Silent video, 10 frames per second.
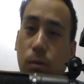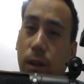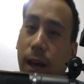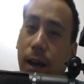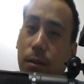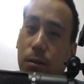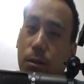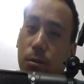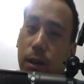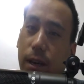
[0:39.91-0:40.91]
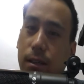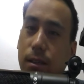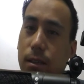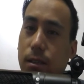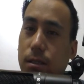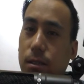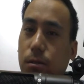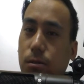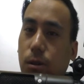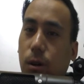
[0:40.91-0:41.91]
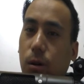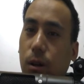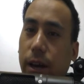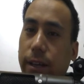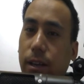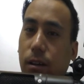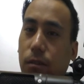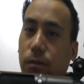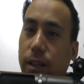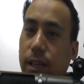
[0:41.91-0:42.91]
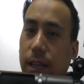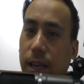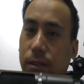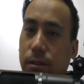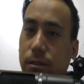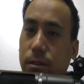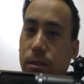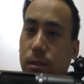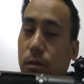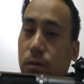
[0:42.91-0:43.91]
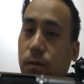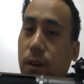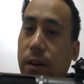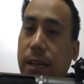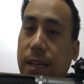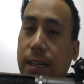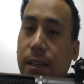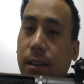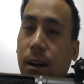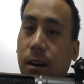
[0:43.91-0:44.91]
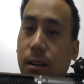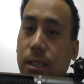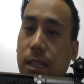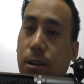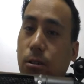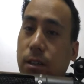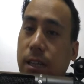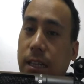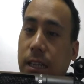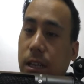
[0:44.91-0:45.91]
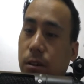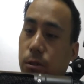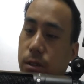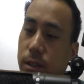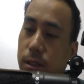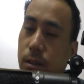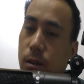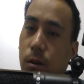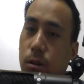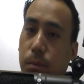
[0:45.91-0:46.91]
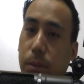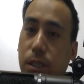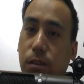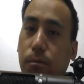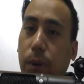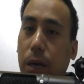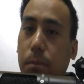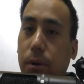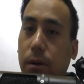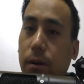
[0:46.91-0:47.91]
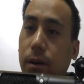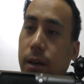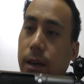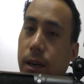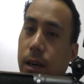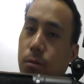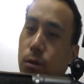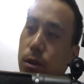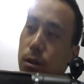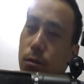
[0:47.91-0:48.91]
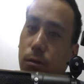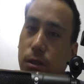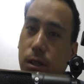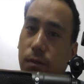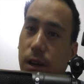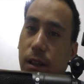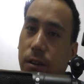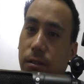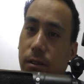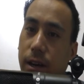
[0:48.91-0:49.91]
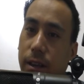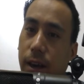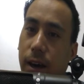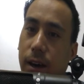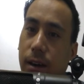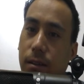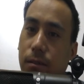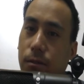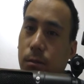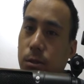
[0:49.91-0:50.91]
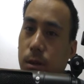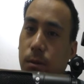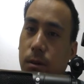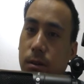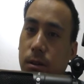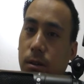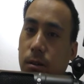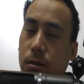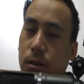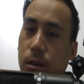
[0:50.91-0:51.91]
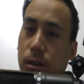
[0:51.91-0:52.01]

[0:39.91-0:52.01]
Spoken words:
when I look at this whole idea of writing letters, very nicely or neatly written on a piece of paper, and when you receive a letter like that from someone, from